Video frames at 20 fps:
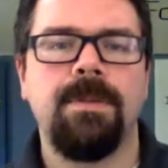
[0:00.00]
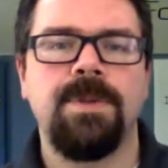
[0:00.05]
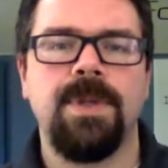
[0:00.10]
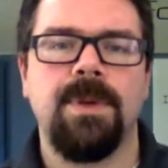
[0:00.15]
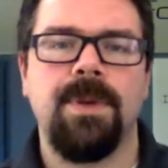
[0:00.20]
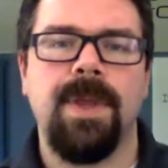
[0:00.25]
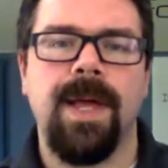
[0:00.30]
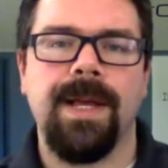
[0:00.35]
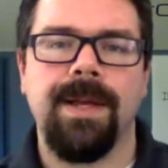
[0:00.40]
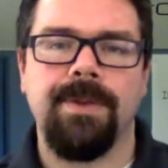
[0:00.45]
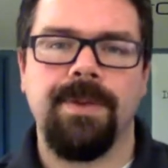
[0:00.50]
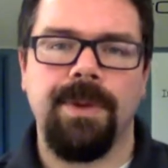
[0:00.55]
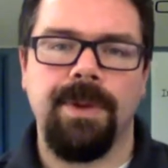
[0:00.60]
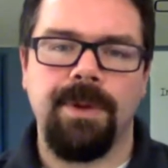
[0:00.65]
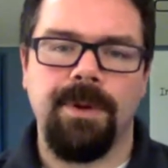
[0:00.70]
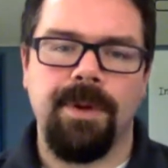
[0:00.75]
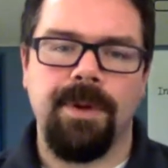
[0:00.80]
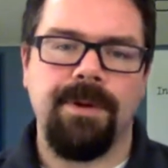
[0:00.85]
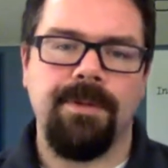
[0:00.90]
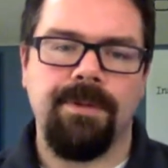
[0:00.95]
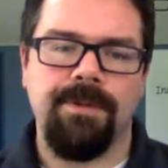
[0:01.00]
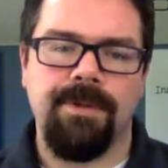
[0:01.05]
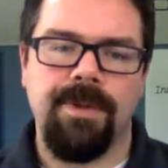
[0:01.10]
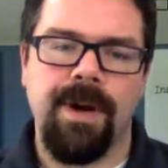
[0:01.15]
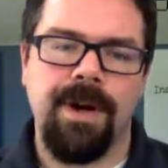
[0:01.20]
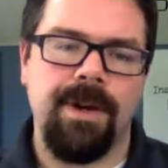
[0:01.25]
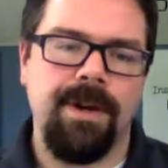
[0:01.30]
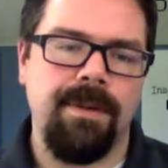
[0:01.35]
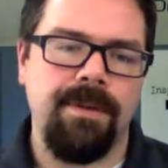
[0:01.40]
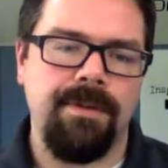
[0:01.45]
so like you're in
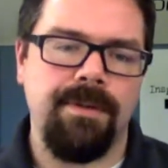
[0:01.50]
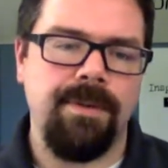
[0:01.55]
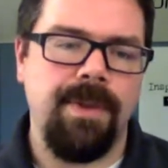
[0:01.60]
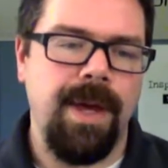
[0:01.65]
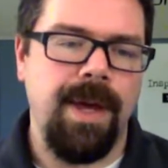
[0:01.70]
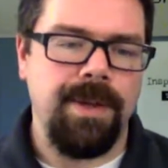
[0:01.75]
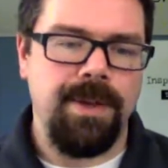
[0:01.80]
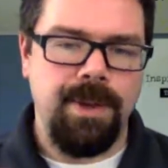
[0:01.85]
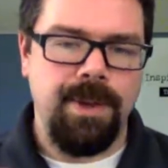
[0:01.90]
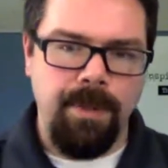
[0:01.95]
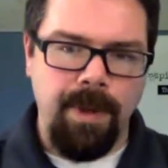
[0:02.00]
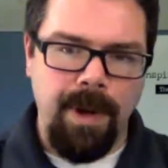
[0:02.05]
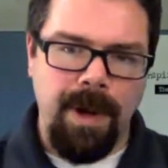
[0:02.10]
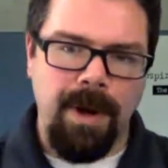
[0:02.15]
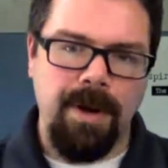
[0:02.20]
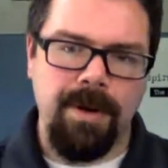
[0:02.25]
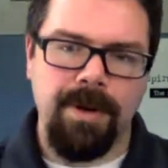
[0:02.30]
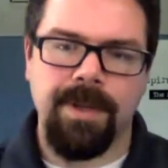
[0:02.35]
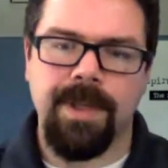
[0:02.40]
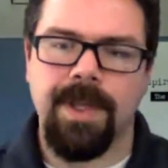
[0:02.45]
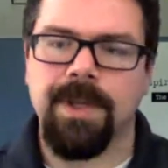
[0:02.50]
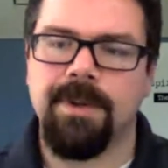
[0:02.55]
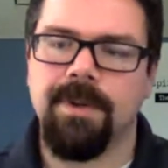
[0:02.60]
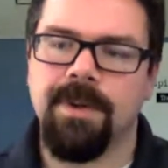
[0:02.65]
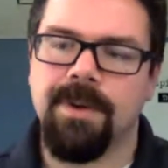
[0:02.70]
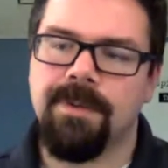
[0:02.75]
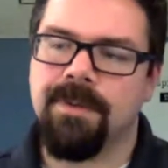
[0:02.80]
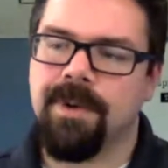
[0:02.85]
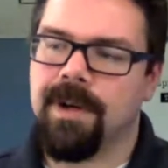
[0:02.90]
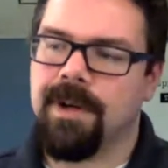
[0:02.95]
front of like the bar, and then
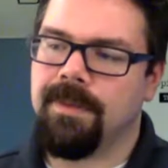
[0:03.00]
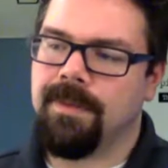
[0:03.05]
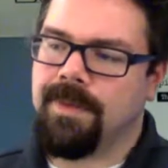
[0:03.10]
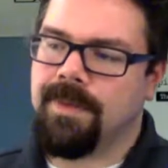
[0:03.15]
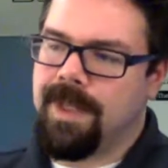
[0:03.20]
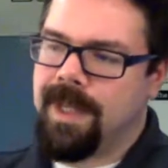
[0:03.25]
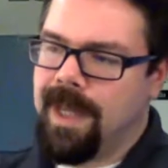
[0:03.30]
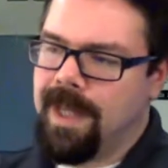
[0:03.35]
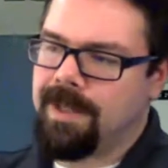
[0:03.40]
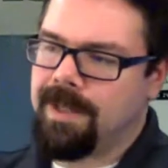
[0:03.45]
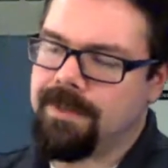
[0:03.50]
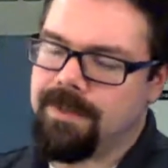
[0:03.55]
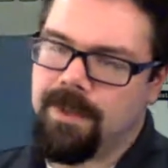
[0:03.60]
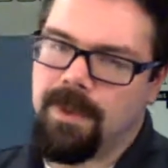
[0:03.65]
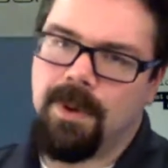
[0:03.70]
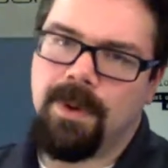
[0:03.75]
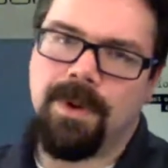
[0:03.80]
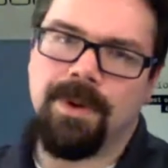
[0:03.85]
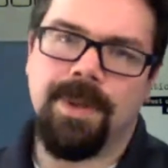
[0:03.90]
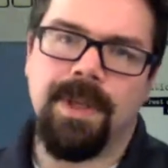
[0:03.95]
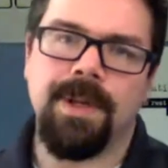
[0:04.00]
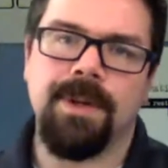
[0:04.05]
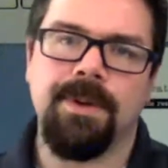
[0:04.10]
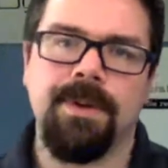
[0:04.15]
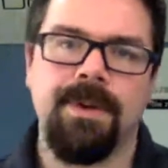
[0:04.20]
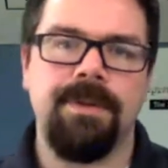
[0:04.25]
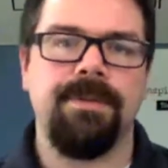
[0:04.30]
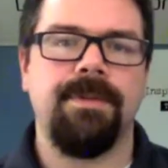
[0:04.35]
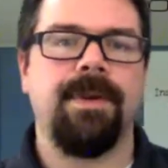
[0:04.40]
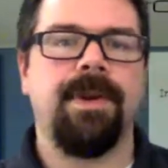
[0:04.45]
you're in front of the dance floor, and then
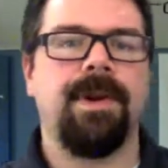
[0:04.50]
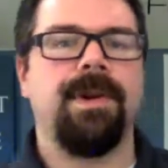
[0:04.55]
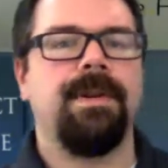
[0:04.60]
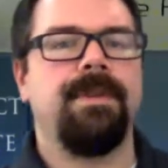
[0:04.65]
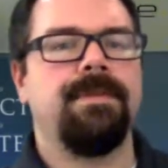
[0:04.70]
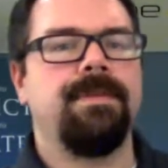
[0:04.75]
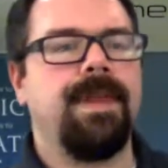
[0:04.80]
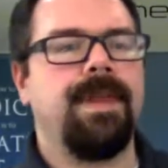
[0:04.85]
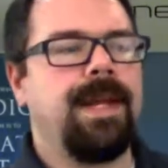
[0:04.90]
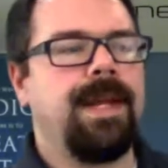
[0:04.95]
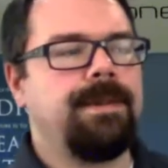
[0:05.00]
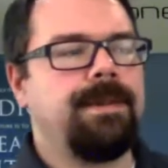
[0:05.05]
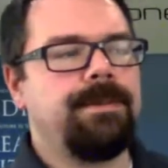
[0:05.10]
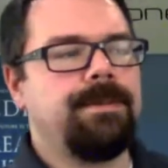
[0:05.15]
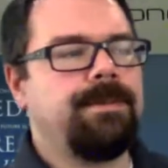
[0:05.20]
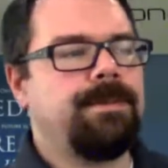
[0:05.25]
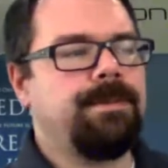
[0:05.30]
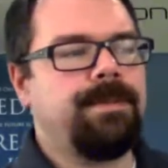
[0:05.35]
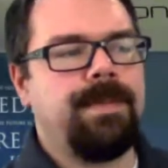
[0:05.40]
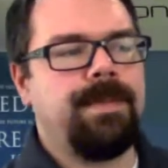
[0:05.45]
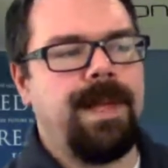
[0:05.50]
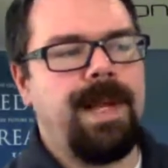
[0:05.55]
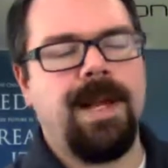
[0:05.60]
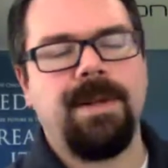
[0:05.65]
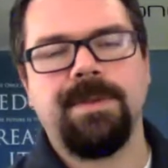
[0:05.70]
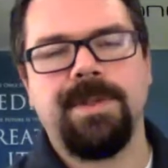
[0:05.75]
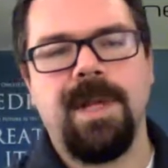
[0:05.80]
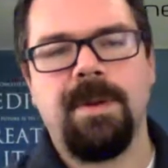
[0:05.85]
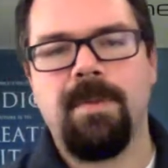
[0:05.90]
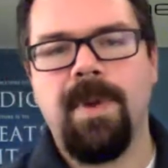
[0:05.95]
you're in front of like the
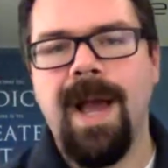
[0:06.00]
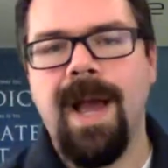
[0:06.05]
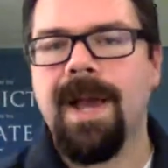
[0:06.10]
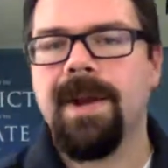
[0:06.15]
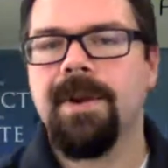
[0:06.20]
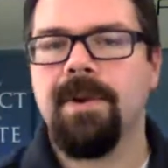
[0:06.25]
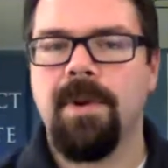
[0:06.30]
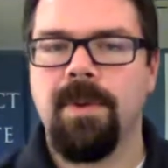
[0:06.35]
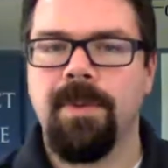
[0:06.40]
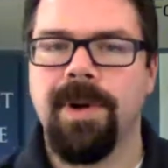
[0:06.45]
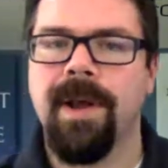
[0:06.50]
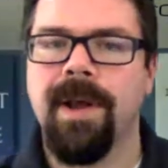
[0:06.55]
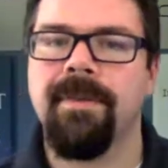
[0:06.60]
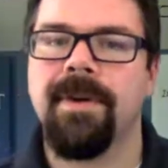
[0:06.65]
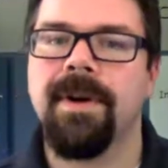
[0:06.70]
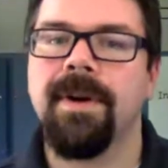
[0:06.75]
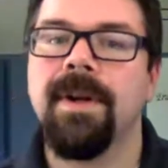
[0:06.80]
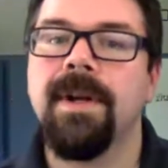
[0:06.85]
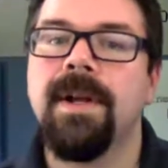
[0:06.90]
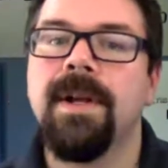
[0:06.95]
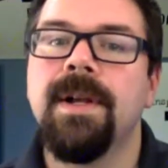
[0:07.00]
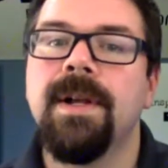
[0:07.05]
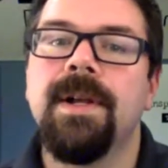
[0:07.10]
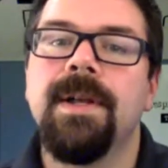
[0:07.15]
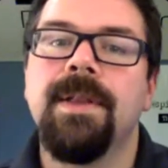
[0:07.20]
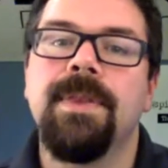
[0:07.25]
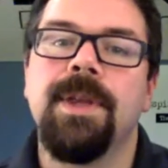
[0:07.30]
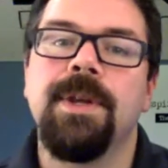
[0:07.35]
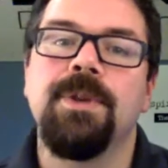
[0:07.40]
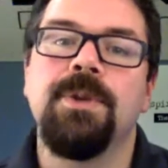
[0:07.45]
outside patio or whatever,
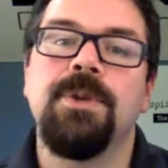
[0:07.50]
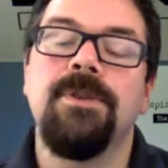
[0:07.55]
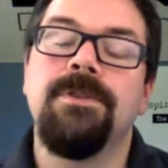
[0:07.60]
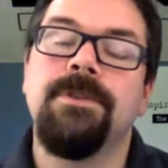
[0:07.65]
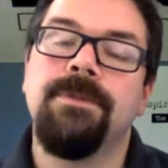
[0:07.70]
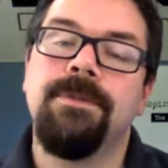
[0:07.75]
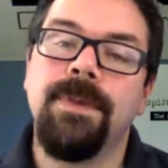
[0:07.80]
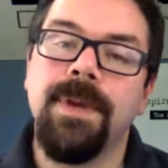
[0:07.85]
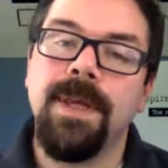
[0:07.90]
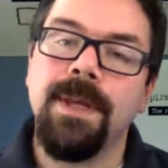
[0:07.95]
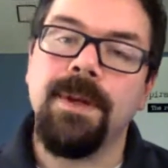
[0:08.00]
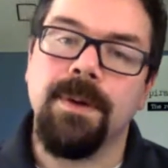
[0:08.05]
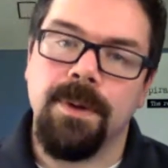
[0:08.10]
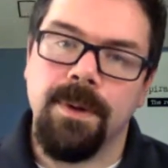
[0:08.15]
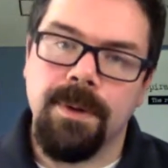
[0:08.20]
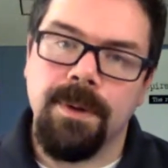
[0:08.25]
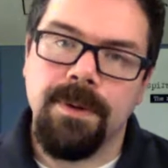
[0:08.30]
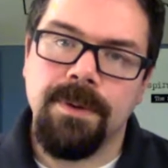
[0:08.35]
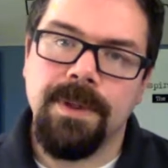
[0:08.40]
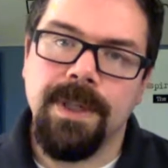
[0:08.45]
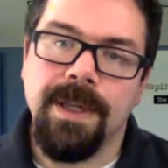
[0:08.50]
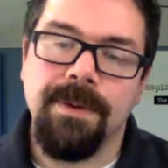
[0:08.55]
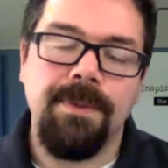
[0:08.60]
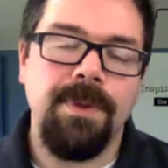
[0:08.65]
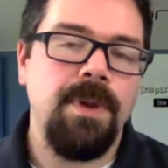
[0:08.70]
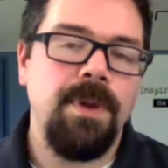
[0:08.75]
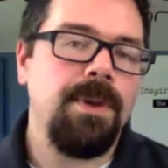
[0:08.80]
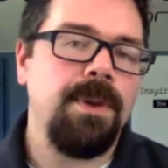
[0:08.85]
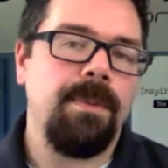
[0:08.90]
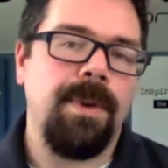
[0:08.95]
then you feel,
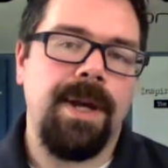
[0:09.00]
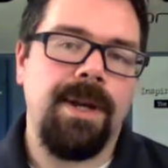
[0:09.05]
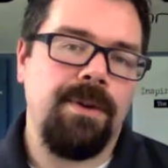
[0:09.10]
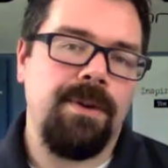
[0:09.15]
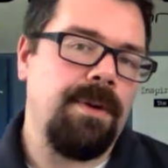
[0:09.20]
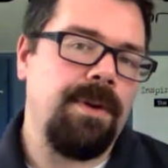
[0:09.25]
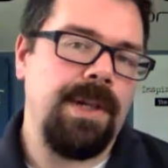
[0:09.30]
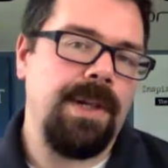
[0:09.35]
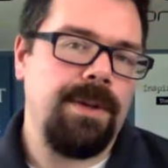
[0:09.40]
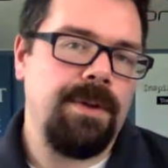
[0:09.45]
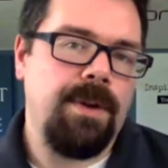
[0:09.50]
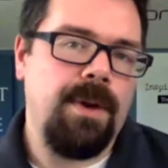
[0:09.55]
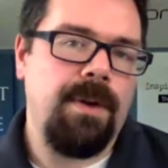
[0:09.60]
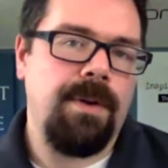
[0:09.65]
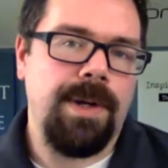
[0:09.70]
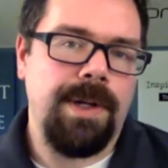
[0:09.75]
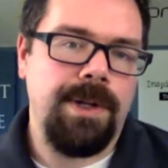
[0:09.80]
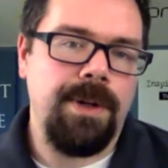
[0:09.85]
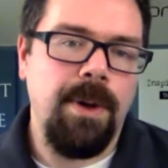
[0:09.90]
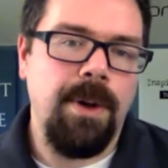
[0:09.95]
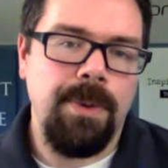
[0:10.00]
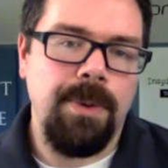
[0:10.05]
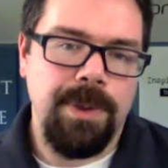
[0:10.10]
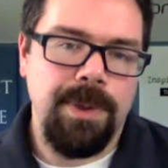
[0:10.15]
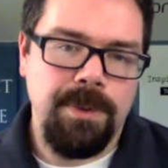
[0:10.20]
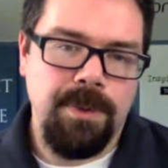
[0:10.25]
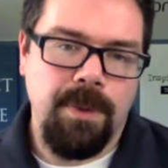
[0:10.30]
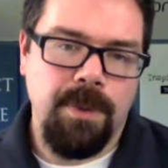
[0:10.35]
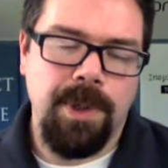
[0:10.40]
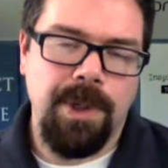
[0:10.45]
even though you might already know
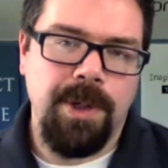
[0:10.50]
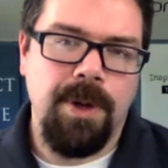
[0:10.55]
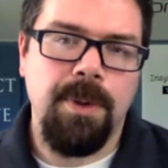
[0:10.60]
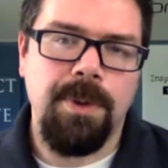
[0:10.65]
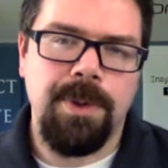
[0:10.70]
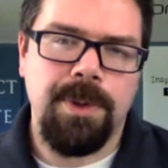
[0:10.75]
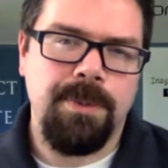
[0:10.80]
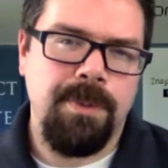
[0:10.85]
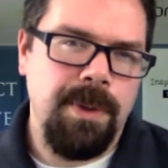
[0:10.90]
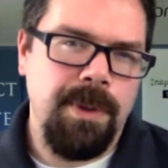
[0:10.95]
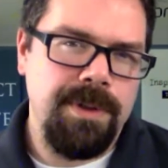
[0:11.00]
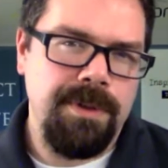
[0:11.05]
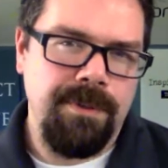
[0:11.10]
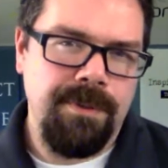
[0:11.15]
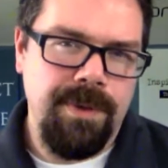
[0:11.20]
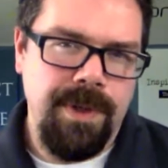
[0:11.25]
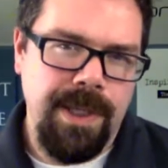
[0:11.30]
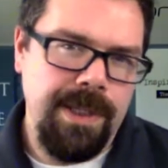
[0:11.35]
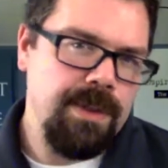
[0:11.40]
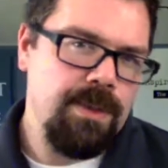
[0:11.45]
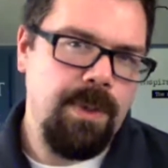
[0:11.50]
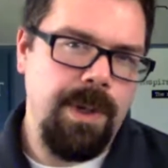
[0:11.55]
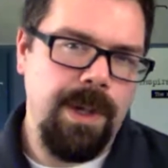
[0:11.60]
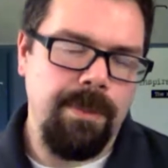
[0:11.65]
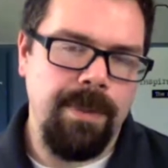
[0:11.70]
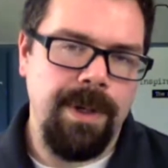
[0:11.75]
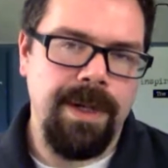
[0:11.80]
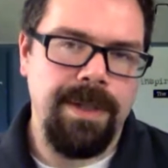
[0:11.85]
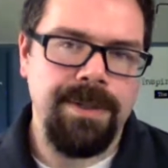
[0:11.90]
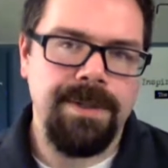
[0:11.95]
this, only know this person for like 20
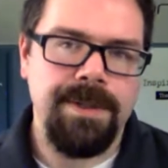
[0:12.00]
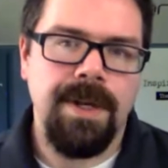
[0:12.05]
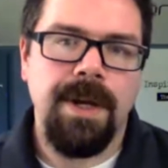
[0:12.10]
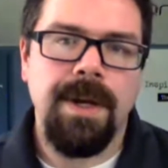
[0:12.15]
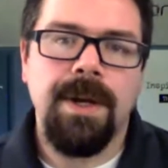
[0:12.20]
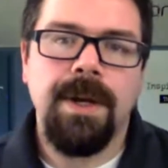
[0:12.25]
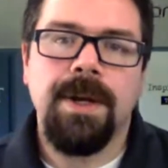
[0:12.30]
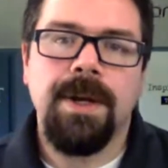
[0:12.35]
minutes,